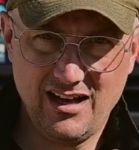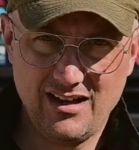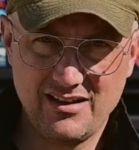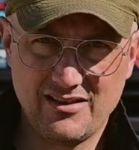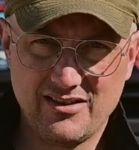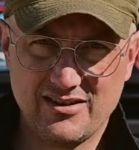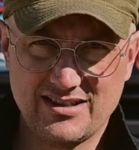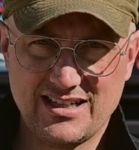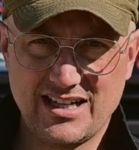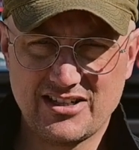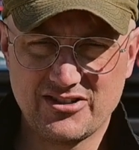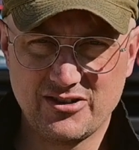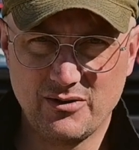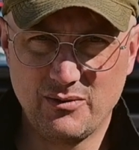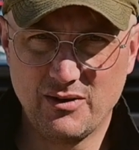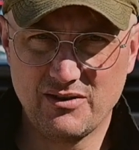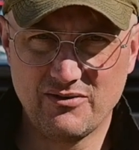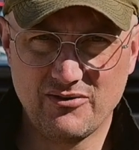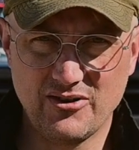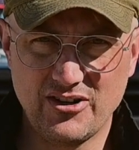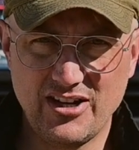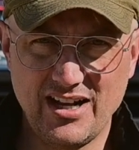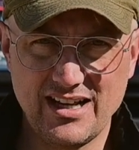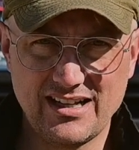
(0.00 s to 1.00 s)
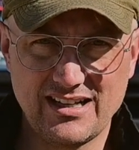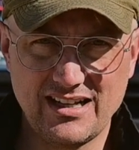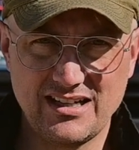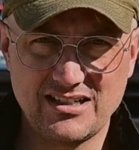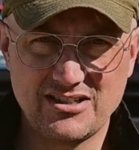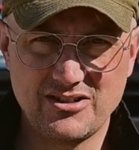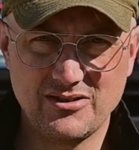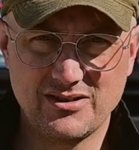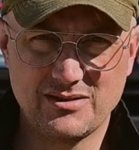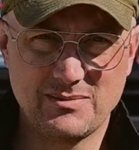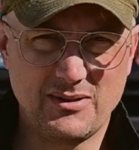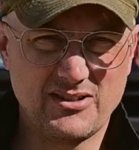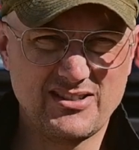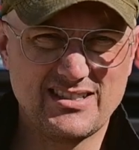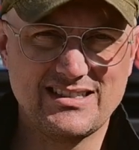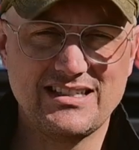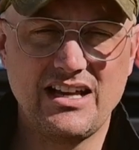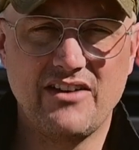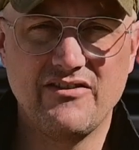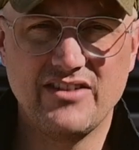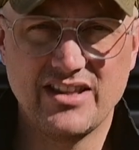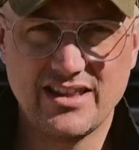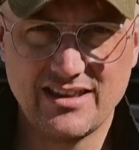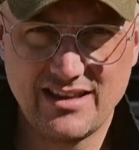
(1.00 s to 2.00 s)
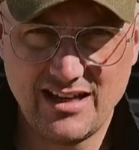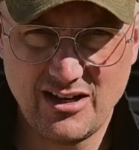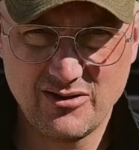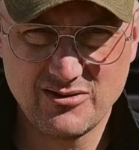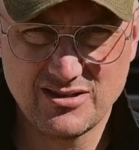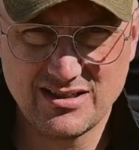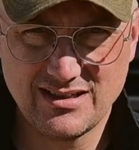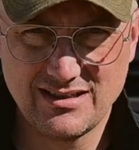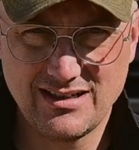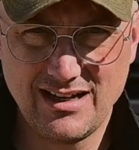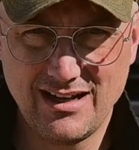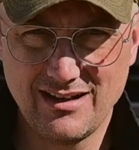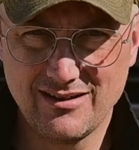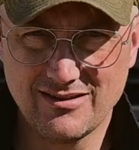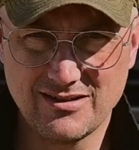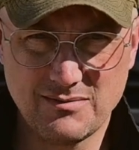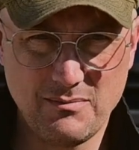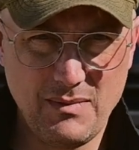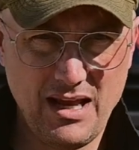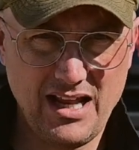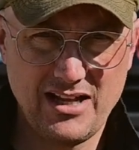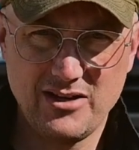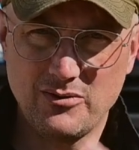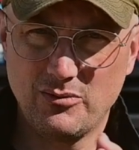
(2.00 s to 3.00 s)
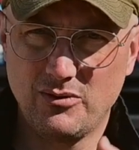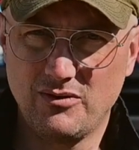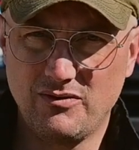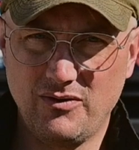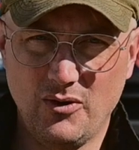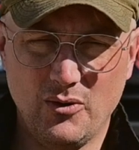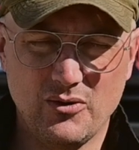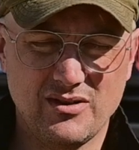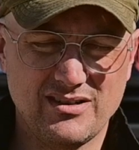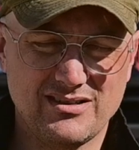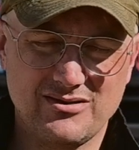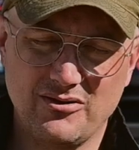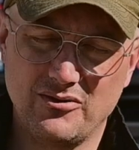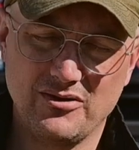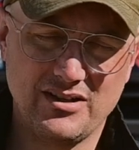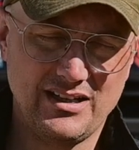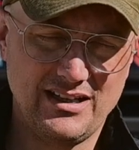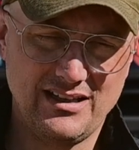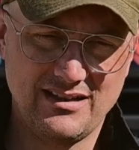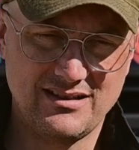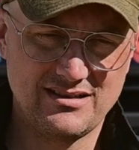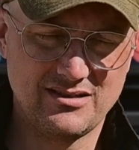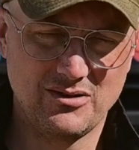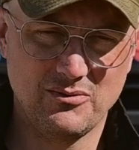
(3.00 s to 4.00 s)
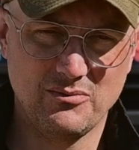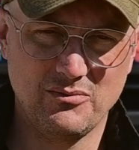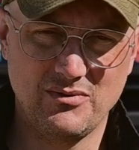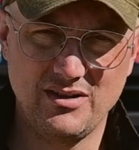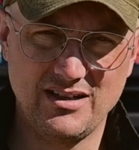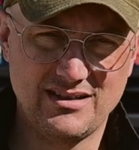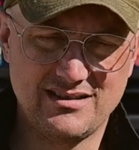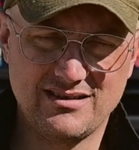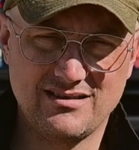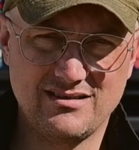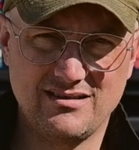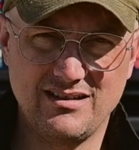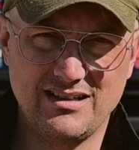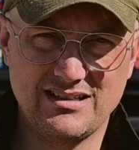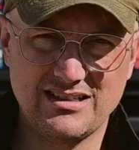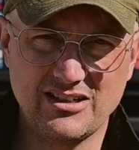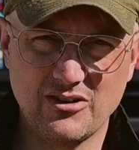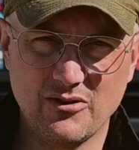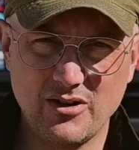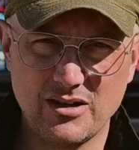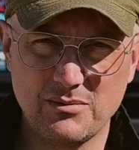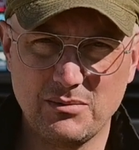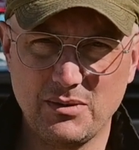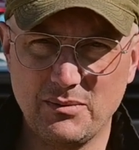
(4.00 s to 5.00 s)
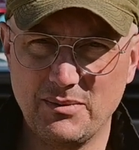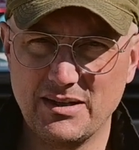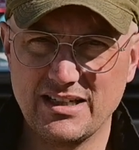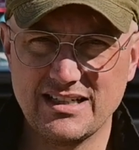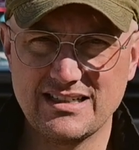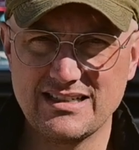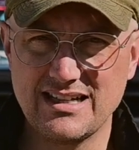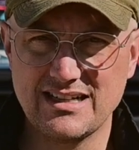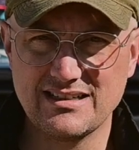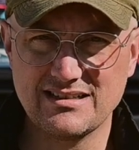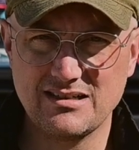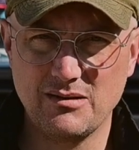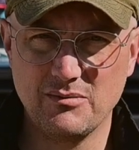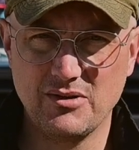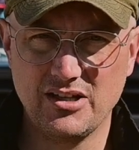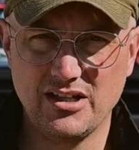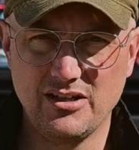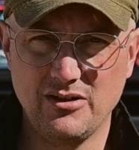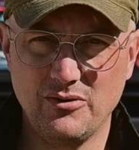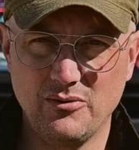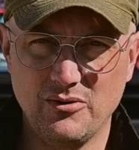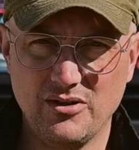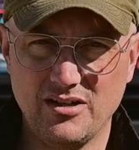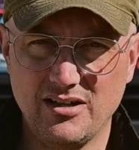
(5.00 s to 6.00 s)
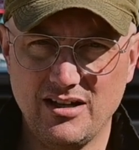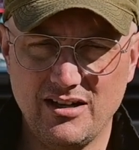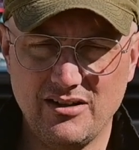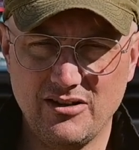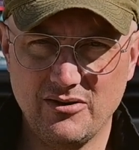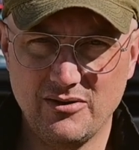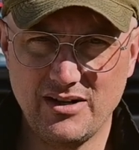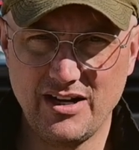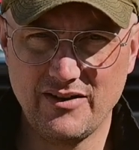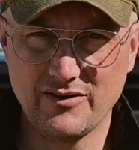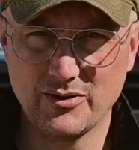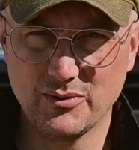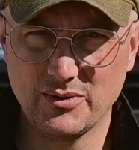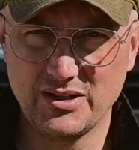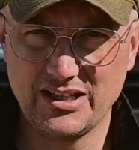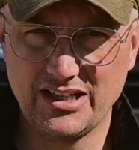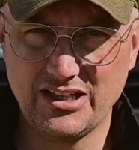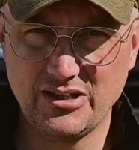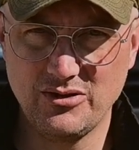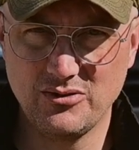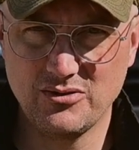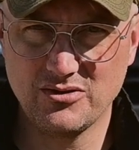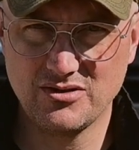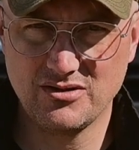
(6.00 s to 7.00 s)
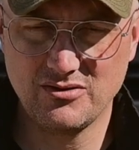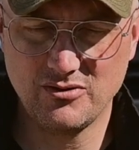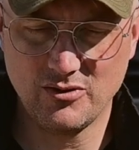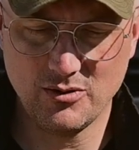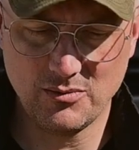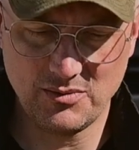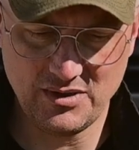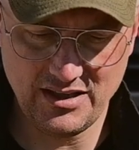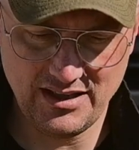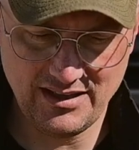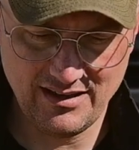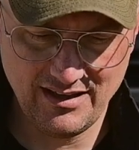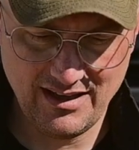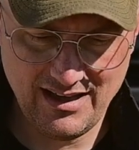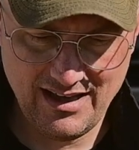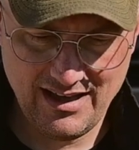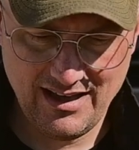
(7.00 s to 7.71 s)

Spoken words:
There's actually one for Nikon too. It's about $7,000, manual focus only. So it's incredible, but it's not something you would ever really use normally.